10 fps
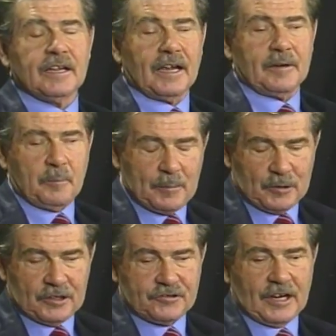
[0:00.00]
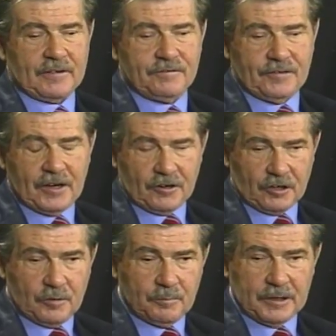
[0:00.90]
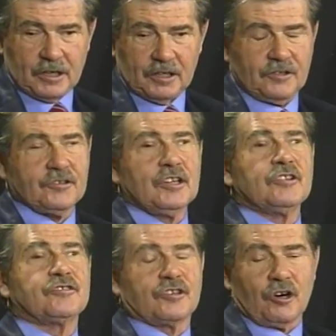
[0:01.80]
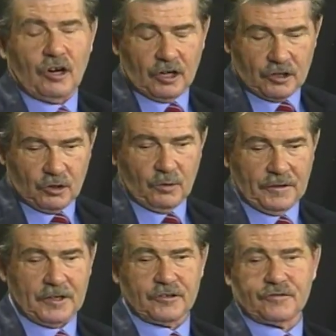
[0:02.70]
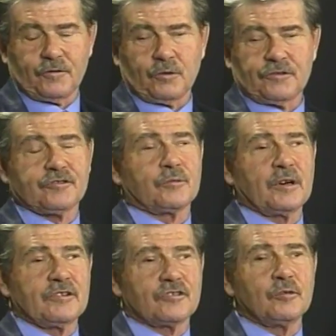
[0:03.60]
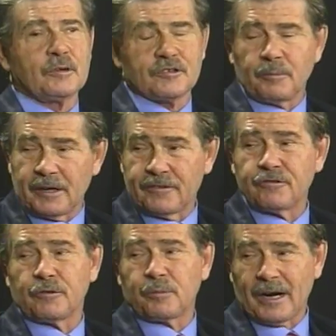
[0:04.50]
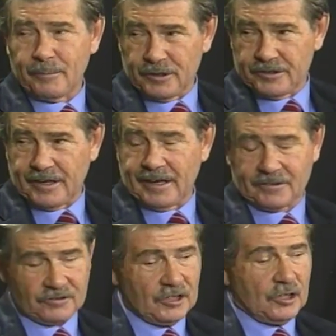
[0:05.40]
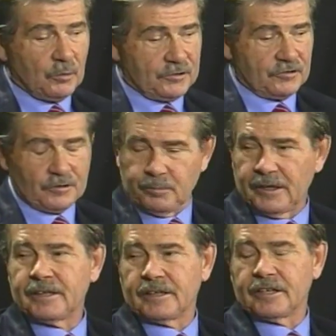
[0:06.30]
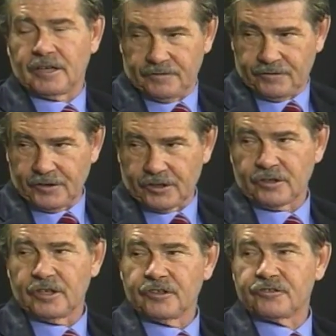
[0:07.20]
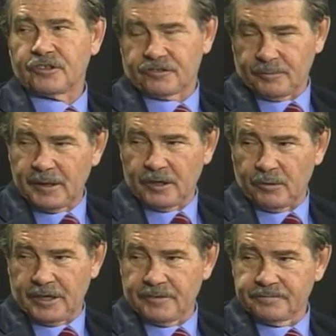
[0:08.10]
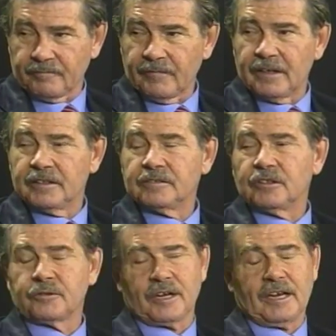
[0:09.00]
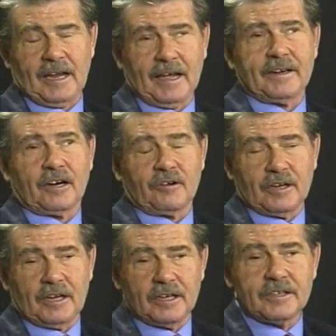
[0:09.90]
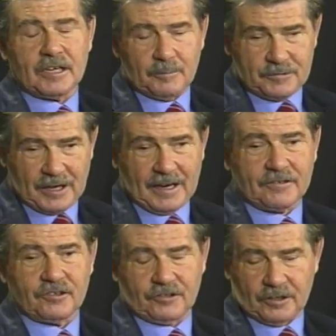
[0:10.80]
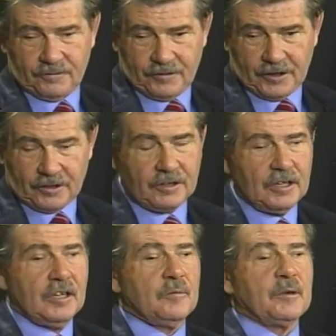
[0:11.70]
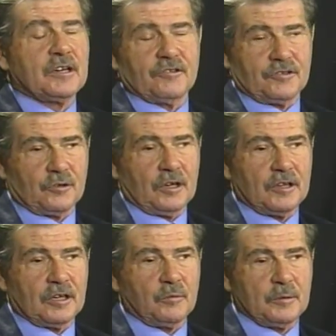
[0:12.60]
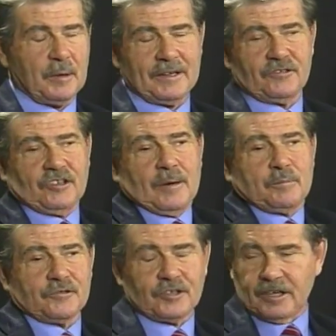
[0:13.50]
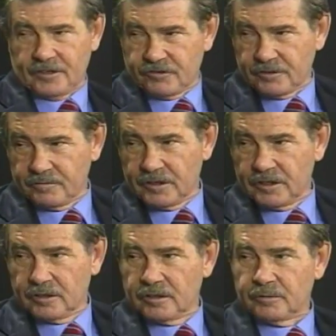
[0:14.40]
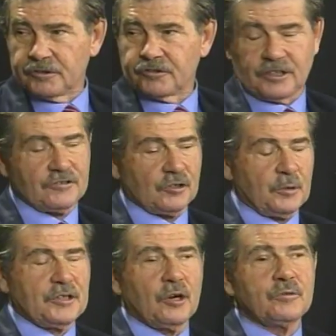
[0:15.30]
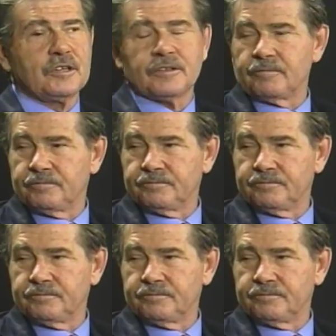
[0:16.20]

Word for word: And remember, it's not fair because Chicago then is forced to raise so much money through the property tax, which is a blatantly unfair system anyway. Yeah, I agree with okay? that. It's and our income unfair. tax is unfair because the, the, we pay the same percentage which is not it's, so we it don't. It needs get, to be